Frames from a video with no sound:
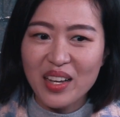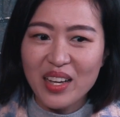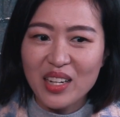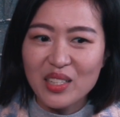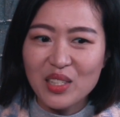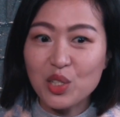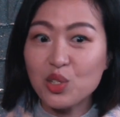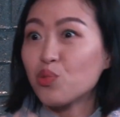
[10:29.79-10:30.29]

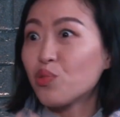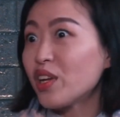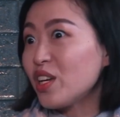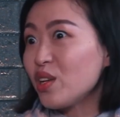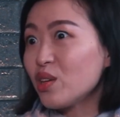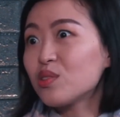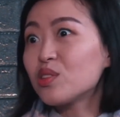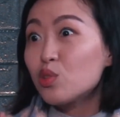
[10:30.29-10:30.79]
just
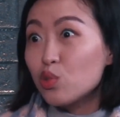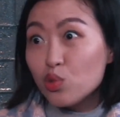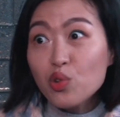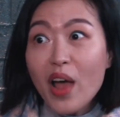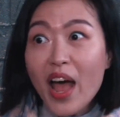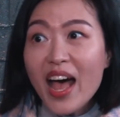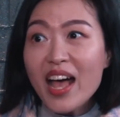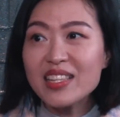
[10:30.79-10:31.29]
reduce
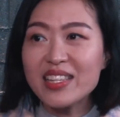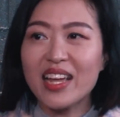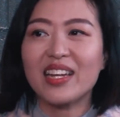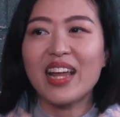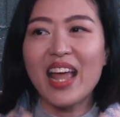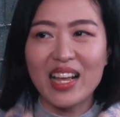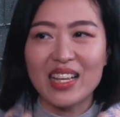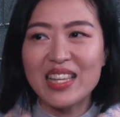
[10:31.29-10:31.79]
stress
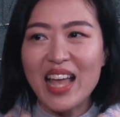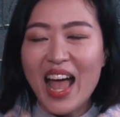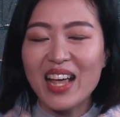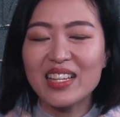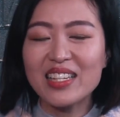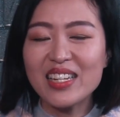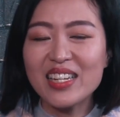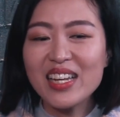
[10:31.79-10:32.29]
and
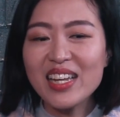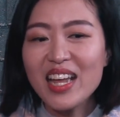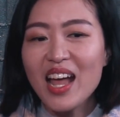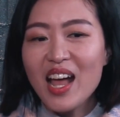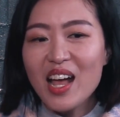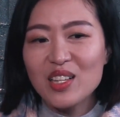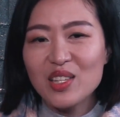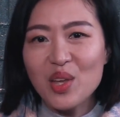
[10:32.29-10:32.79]
anxiety.
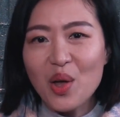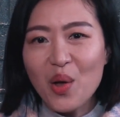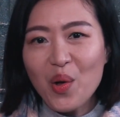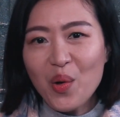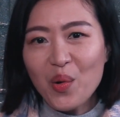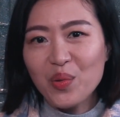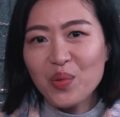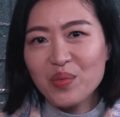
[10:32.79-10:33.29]

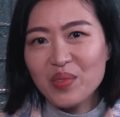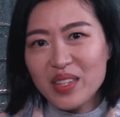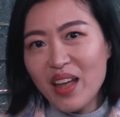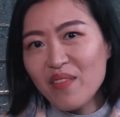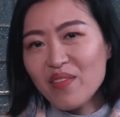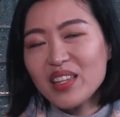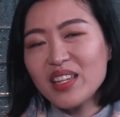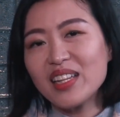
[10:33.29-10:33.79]
So
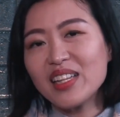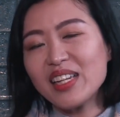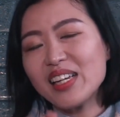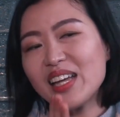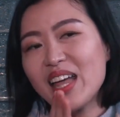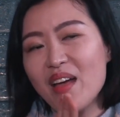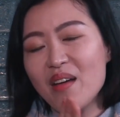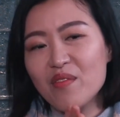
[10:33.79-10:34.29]
definitely
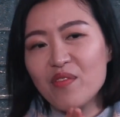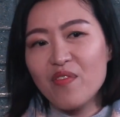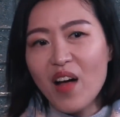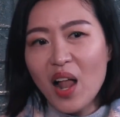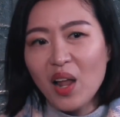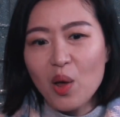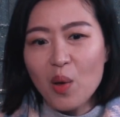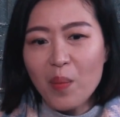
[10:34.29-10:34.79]
can
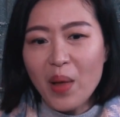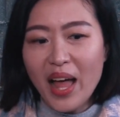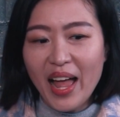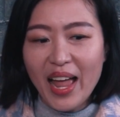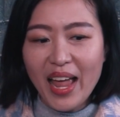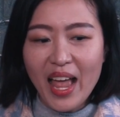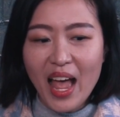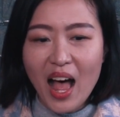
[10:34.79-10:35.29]
follow
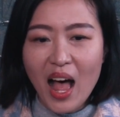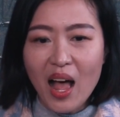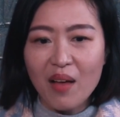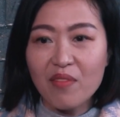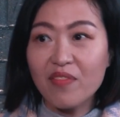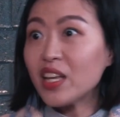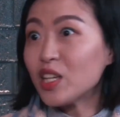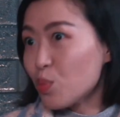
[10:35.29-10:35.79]
my
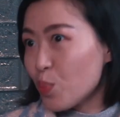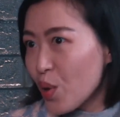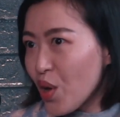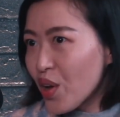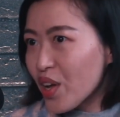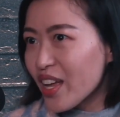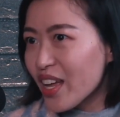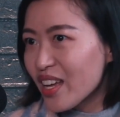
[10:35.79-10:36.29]

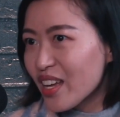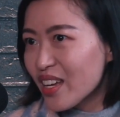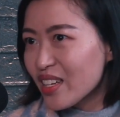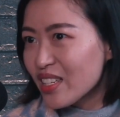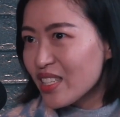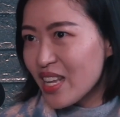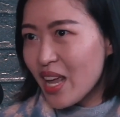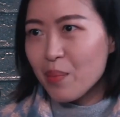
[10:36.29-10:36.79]
Facebook,
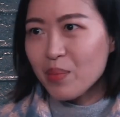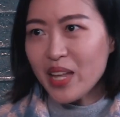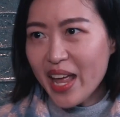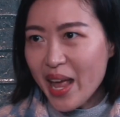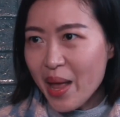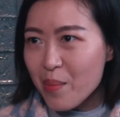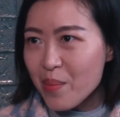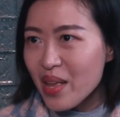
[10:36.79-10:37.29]
same
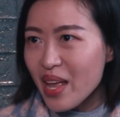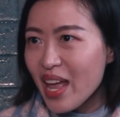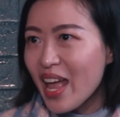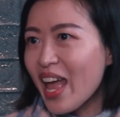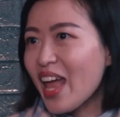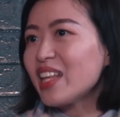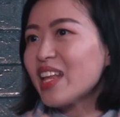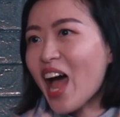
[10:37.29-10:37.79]
name,
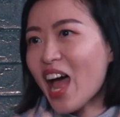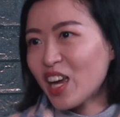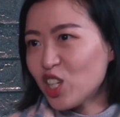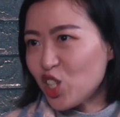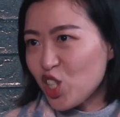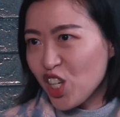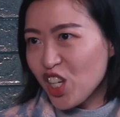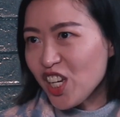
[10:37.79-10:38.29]
and
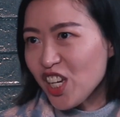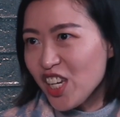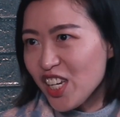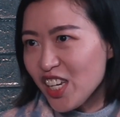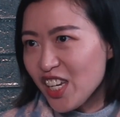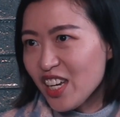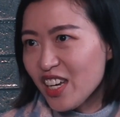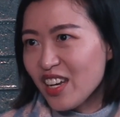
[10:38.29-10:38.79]
IG.
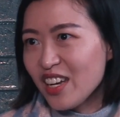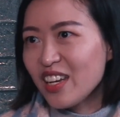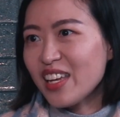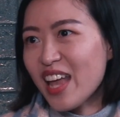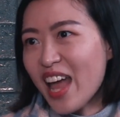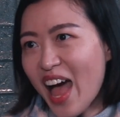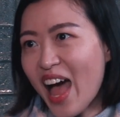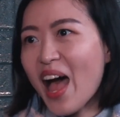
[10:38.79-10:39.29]

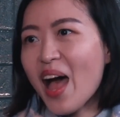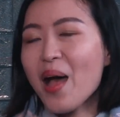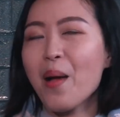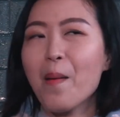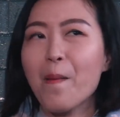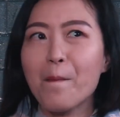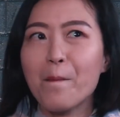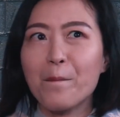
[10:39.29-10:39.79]
Yeah.
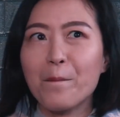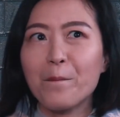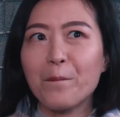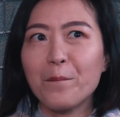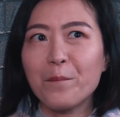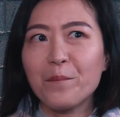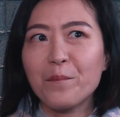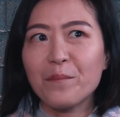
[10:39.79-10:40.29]

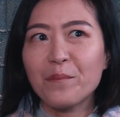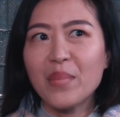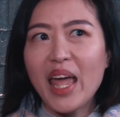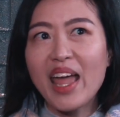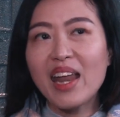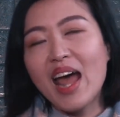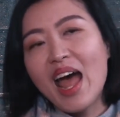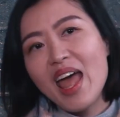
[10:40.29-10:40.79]

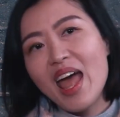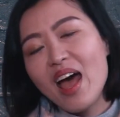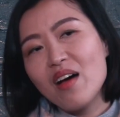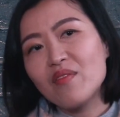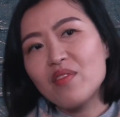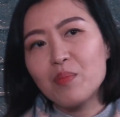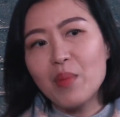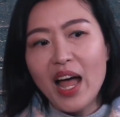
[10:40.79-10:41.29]
And I
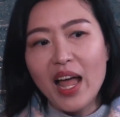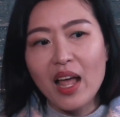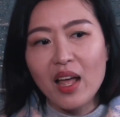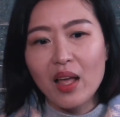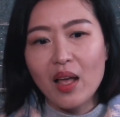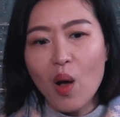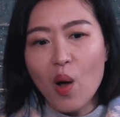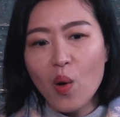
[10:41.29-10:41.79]
have
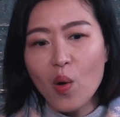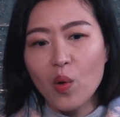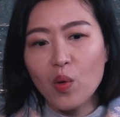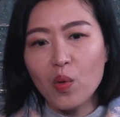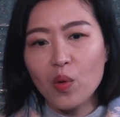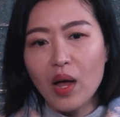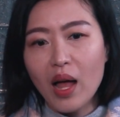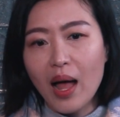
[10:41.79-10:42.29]
my
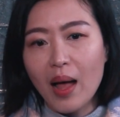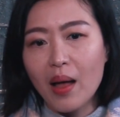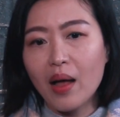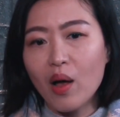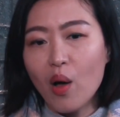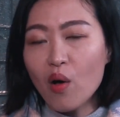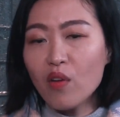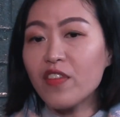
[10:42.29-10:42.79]
own
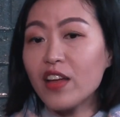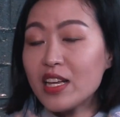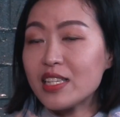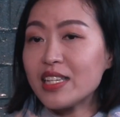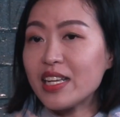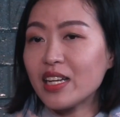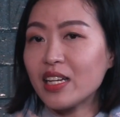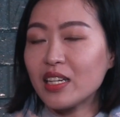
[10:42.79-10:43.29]

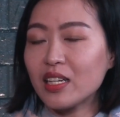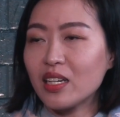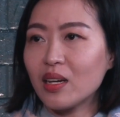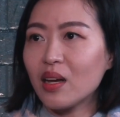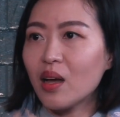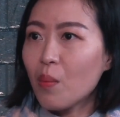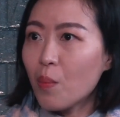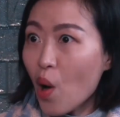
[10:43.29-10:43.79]
office
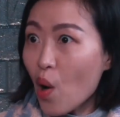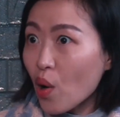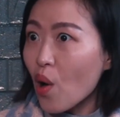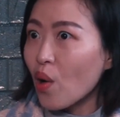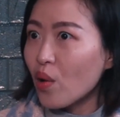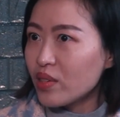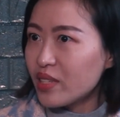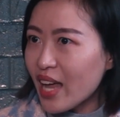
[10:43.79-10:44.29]
in
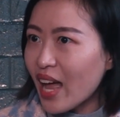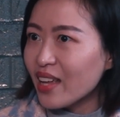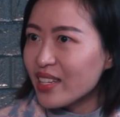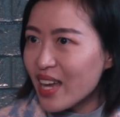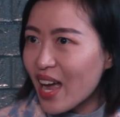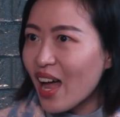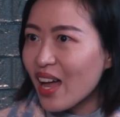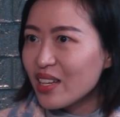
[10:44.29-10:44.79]
Poco downtown.